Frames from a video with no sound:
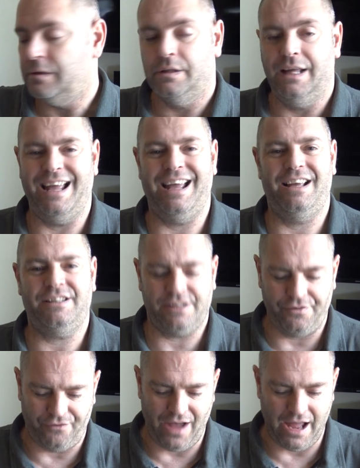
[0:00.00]
Here's
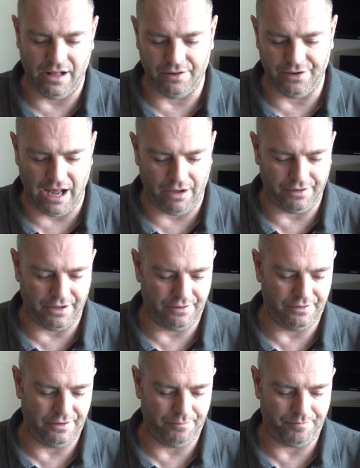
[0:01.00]
the fail. Now,
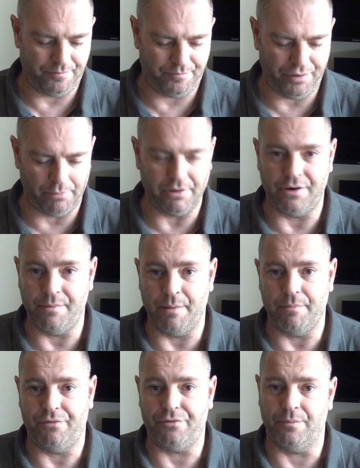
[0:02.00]
you, you probably
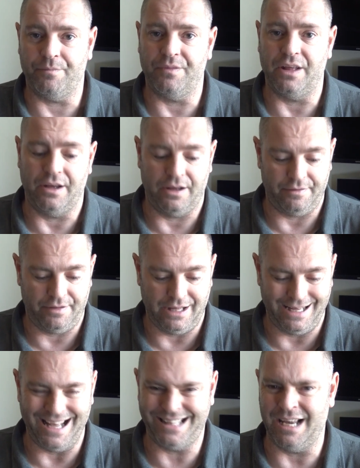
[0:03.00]
remember from
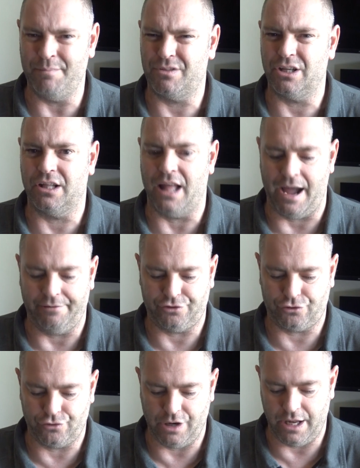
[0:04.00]
the attempted live
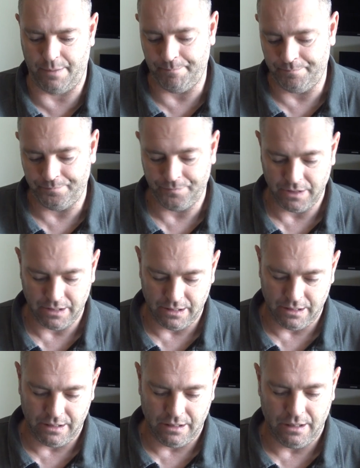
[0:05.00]
stream.
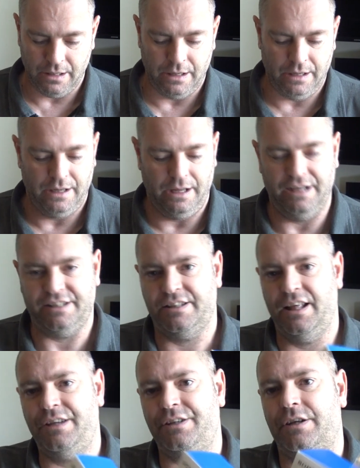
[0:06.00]
It's
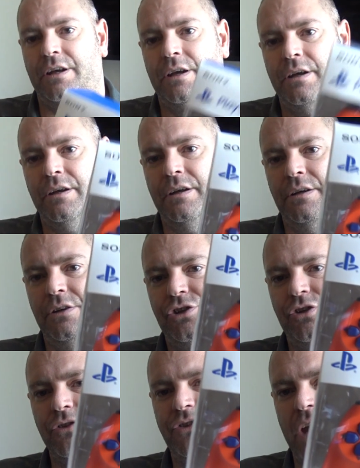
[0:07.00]
this
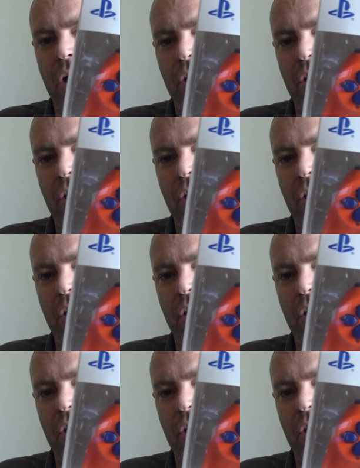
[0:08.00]
Sunset